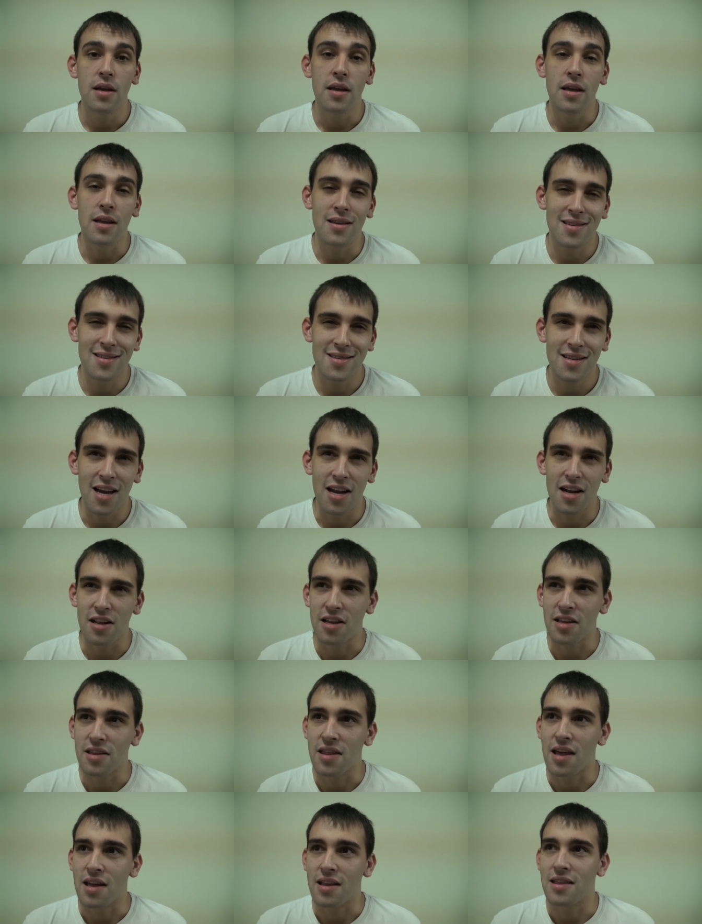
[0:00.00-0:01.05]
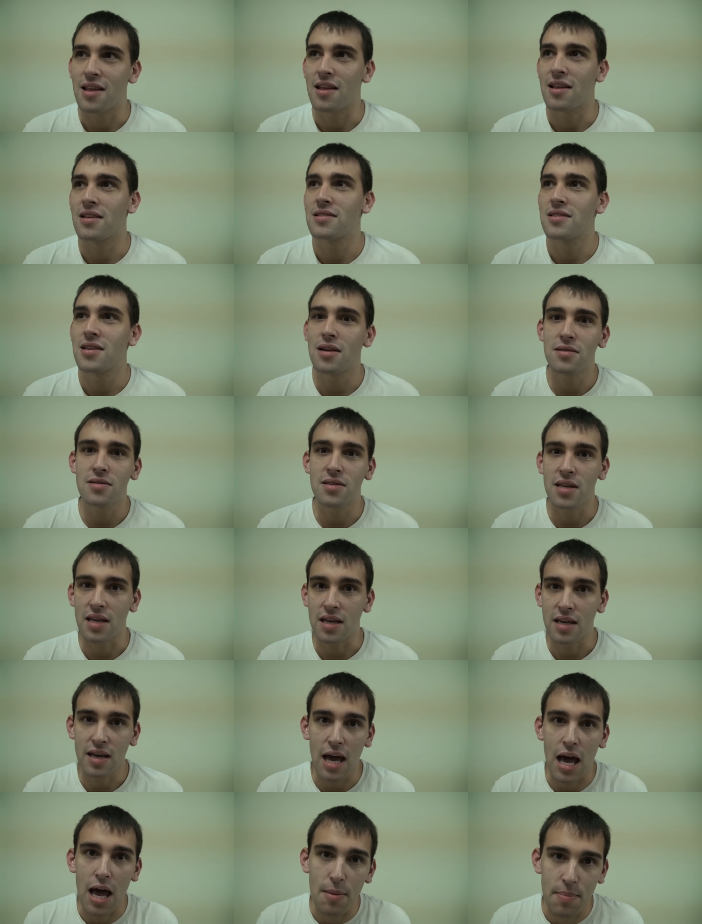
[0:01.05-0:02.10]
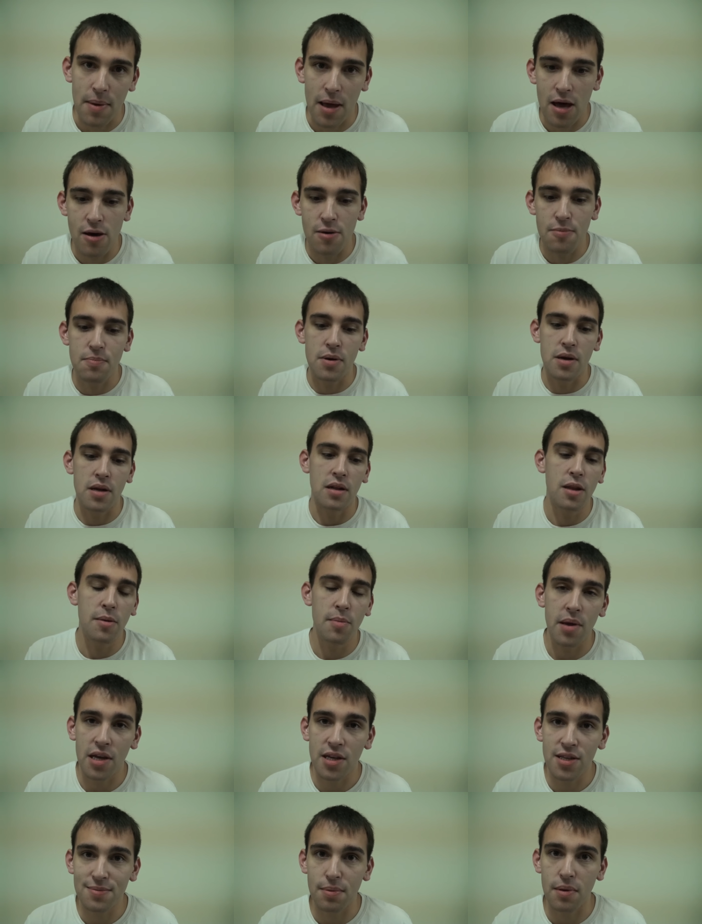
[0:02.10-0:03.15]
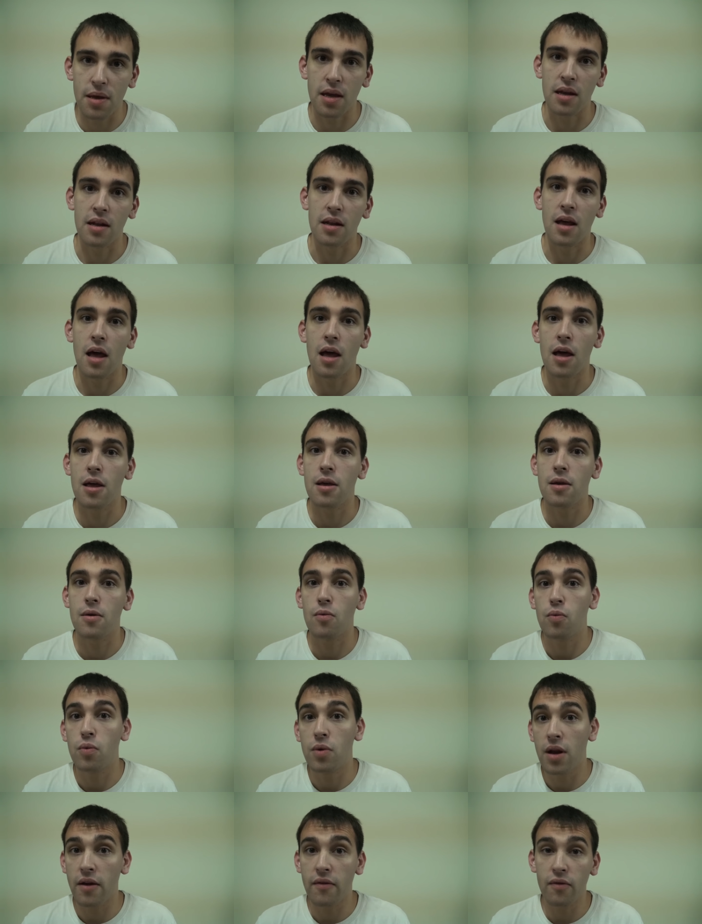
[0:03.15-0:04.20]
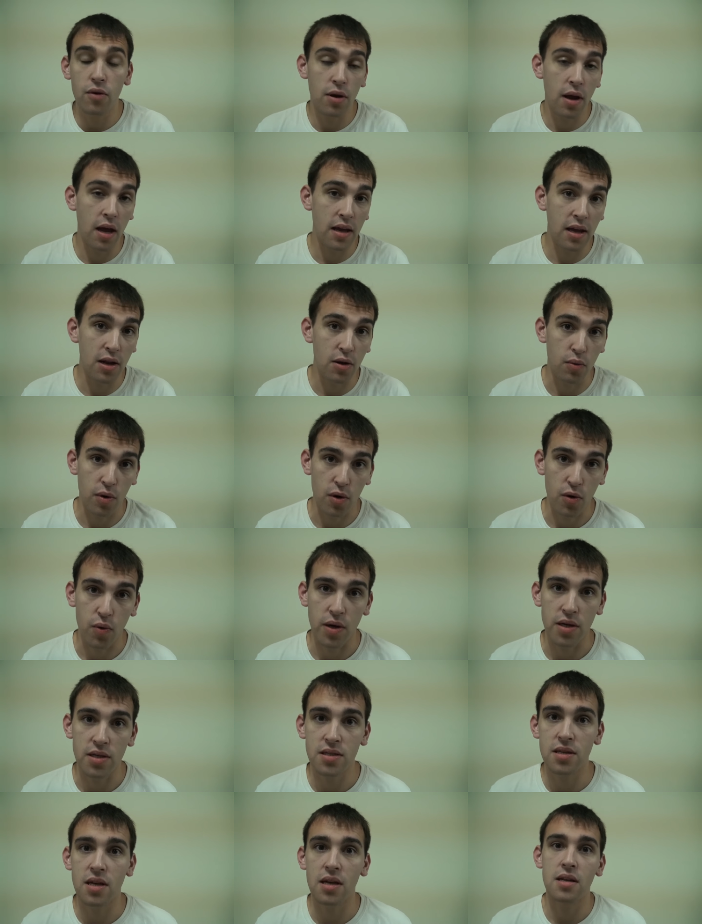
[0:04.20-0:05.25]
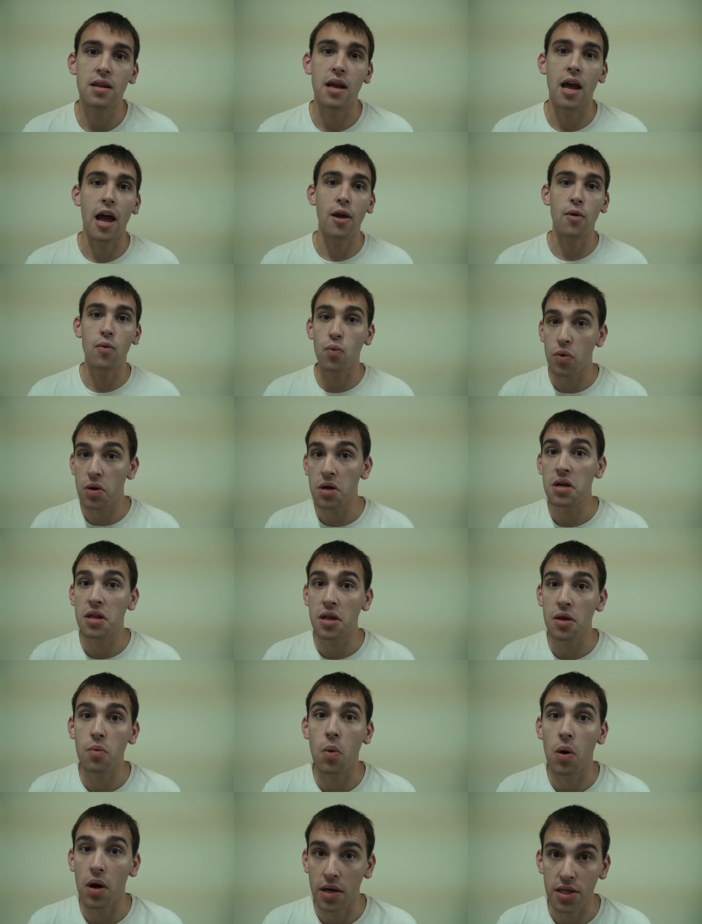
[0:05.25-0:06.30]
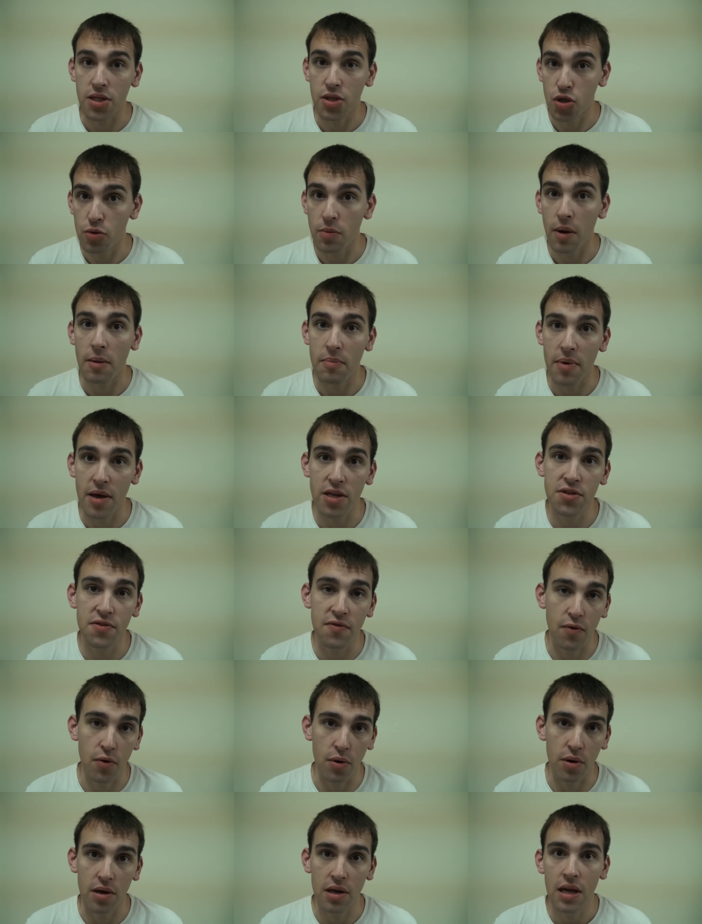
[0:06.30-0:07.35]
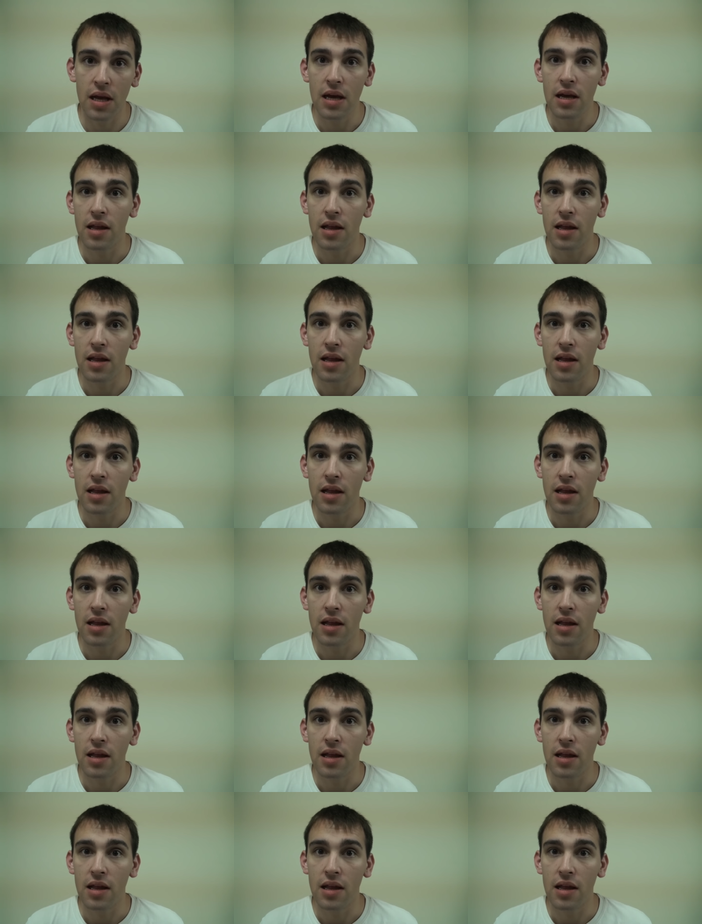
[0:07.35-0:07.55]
It's kind of like that. Now, that sounds like a cop out, but let me explain. Uh, whenever I get a request set, I really want to do my best for it.